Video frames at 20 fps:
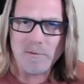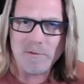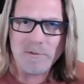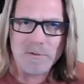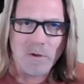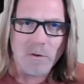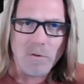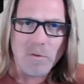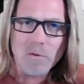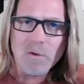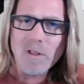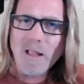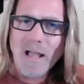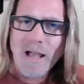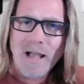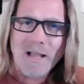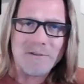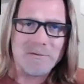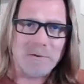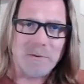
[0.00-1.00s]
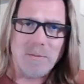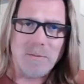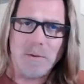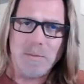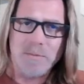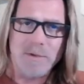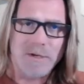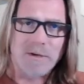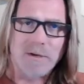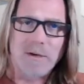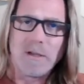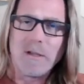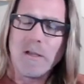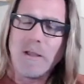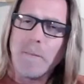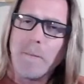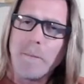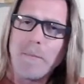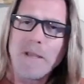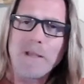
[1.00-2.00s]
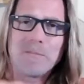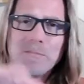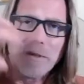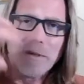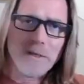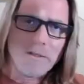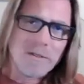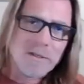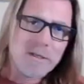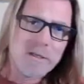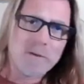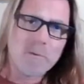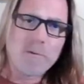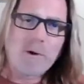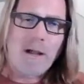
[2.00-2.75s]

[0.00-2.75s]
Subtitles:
There's a whole classroom up here, big building,